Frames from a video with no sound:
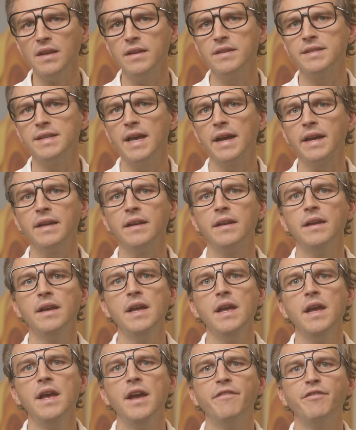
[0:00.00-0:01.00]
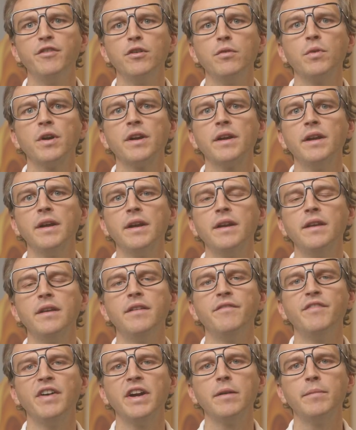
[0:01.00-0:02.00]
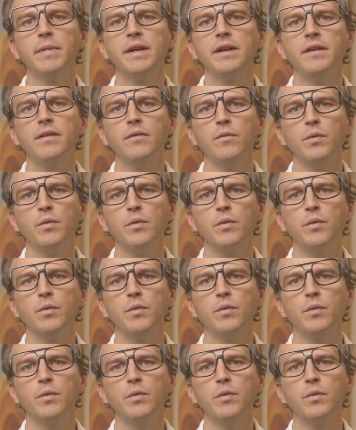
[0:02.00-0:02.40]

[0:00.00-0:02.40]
Second, if you're working in an environment